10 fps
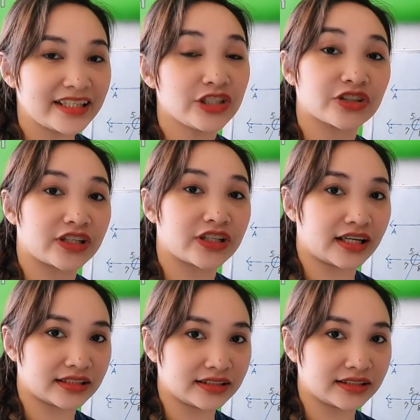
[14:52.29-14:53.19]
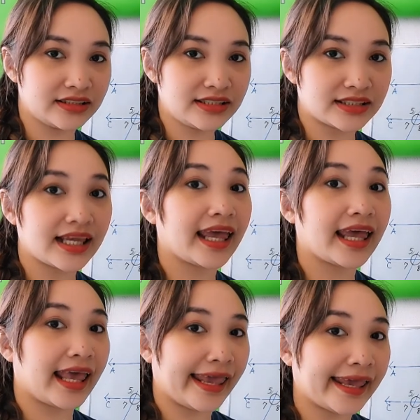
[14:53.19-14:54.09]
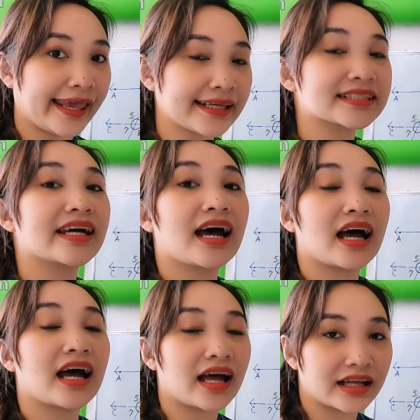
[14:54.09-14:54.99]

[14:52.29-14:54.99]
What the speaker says: alternate exterior angle.